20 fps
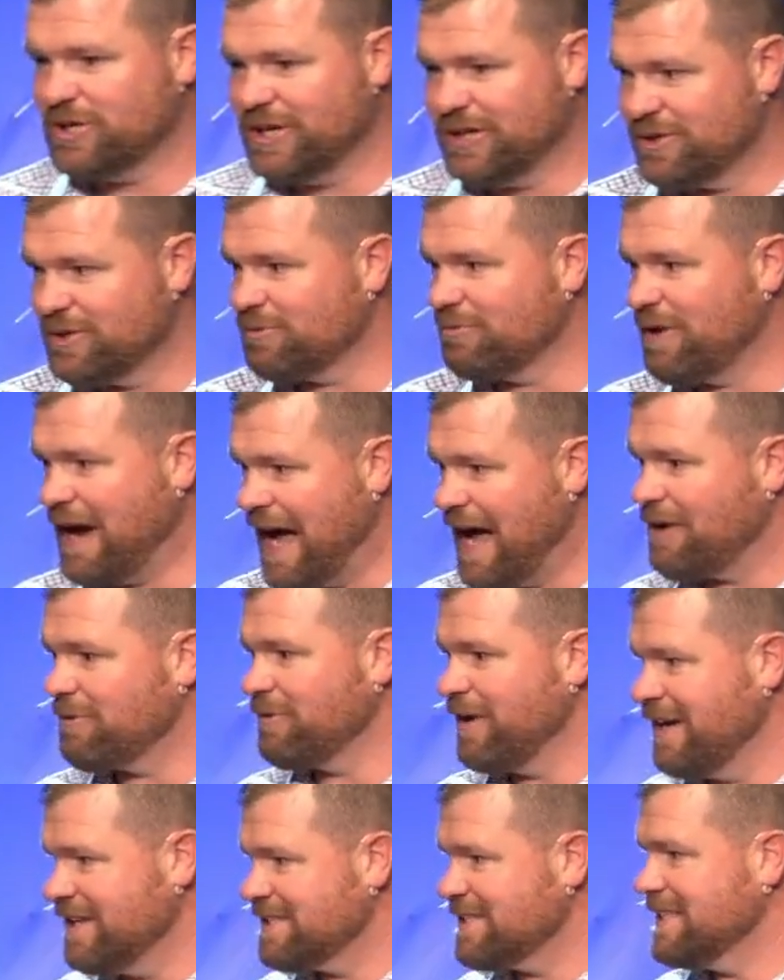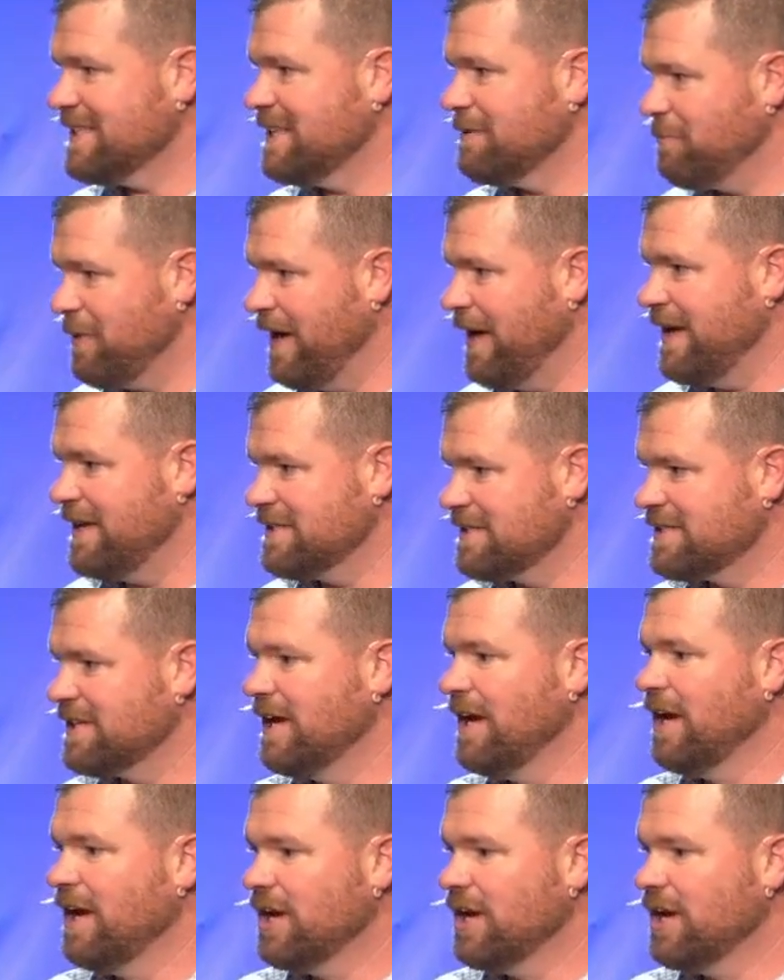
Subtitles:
in the rat race and the pace,